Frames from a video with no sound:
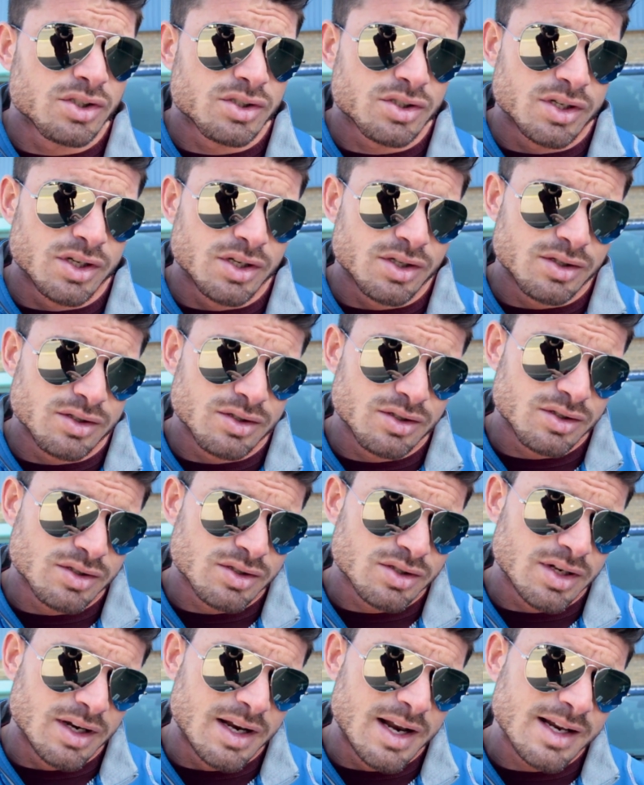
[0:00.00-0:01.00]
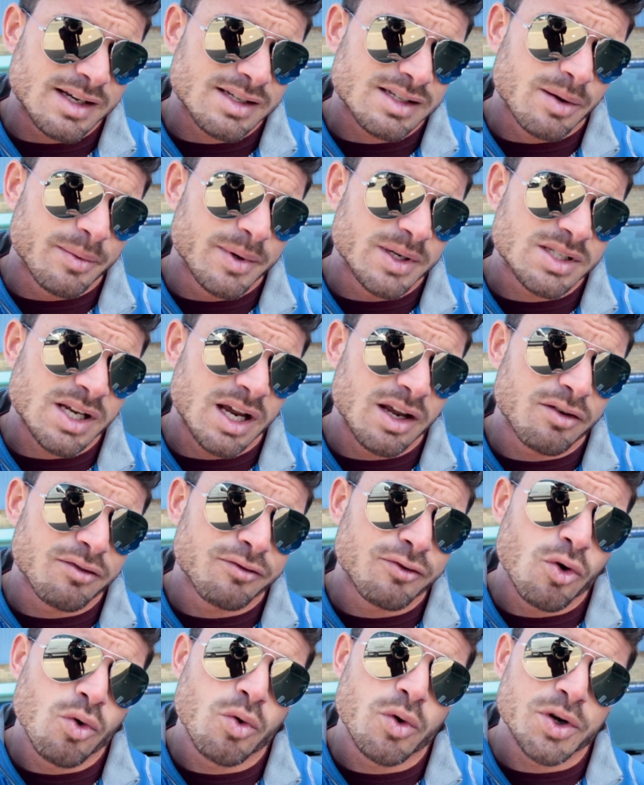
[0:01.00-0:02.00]
to let someone take
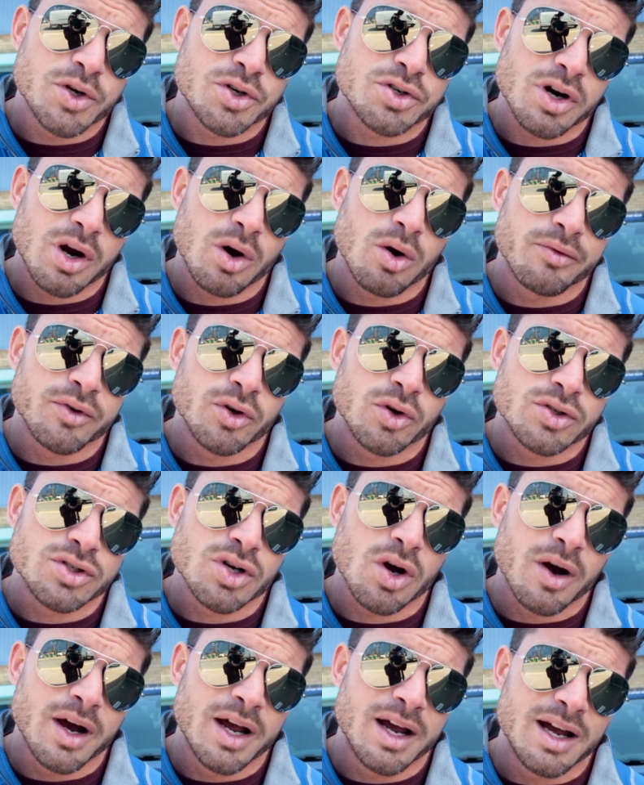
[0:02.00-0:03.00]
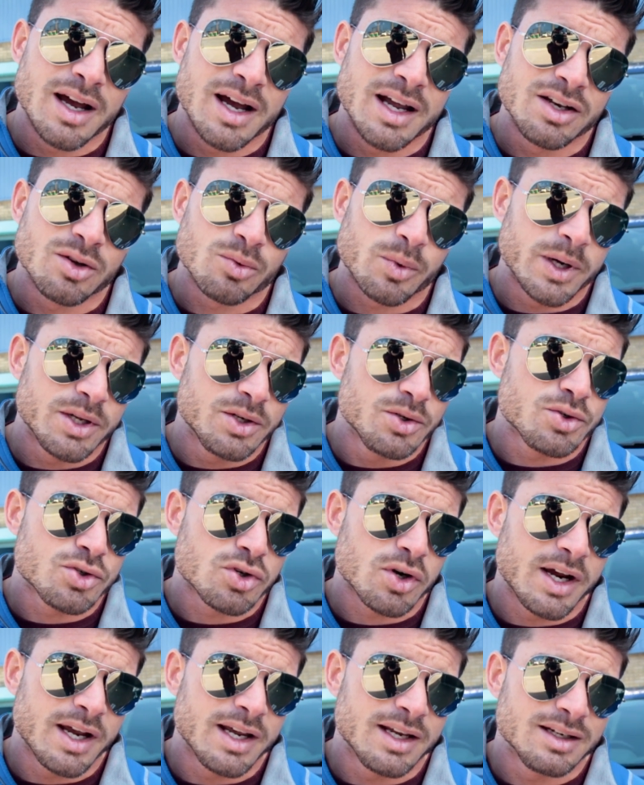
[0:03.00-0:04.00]
full control of your diet and the way you
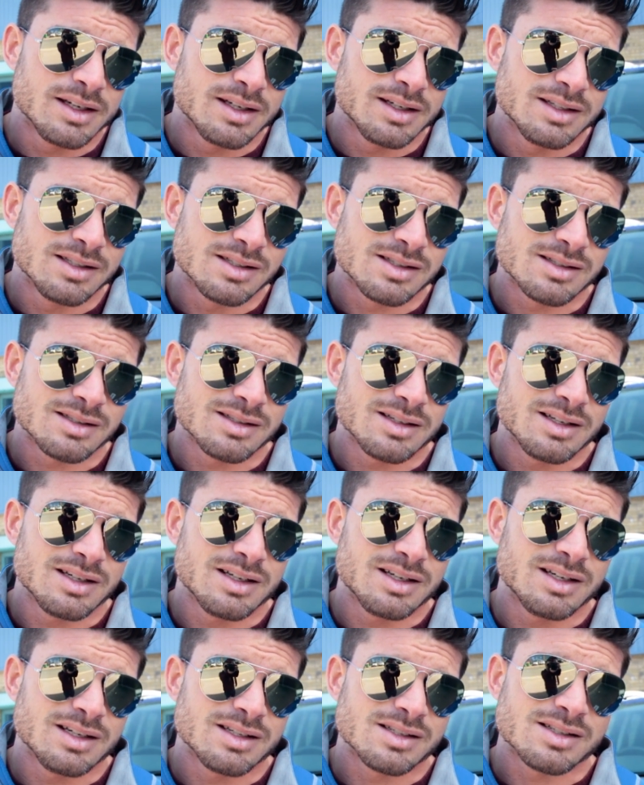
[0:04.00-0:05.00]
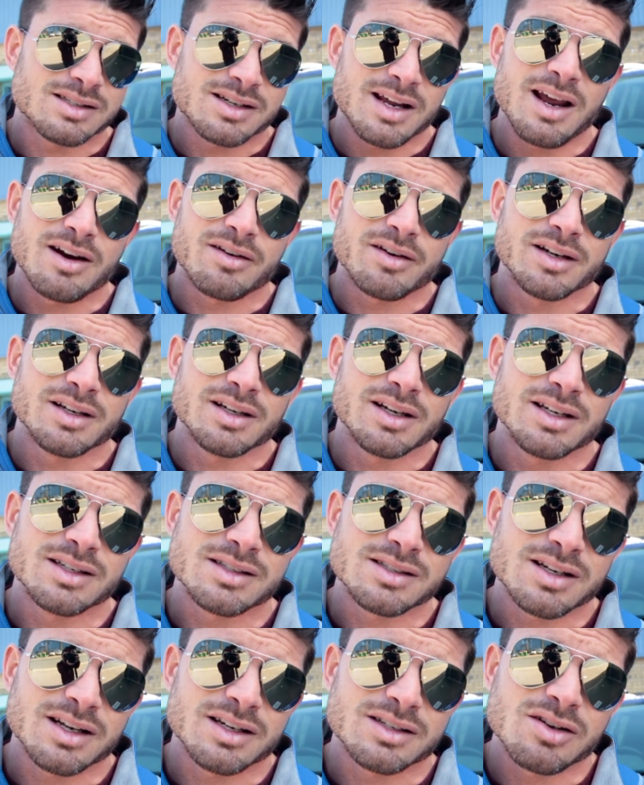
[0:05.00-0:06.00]
train is scary.
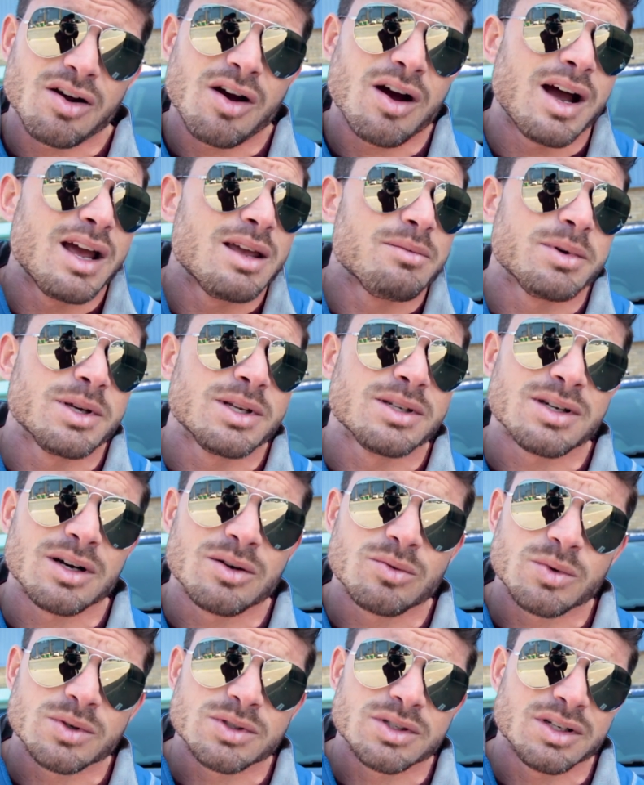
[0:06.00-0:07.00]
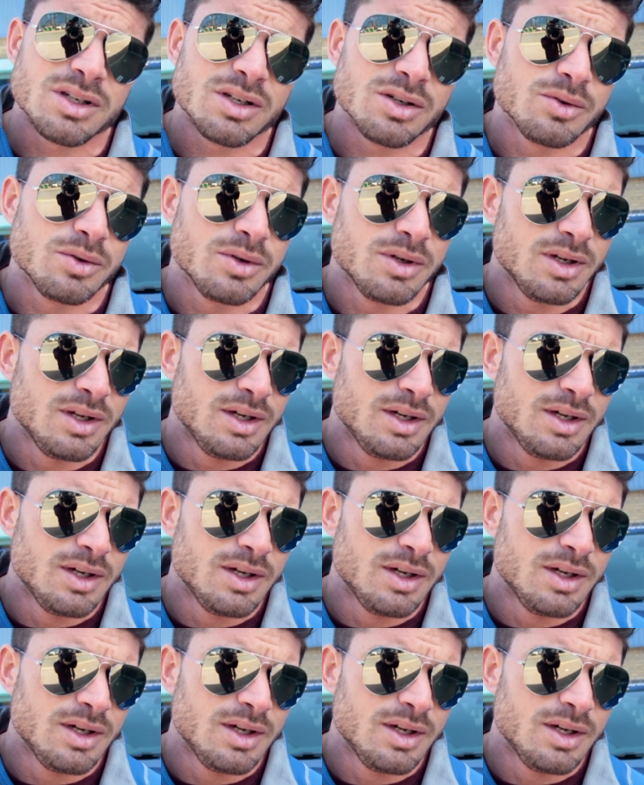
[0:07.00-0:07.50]
I hate being told what to do.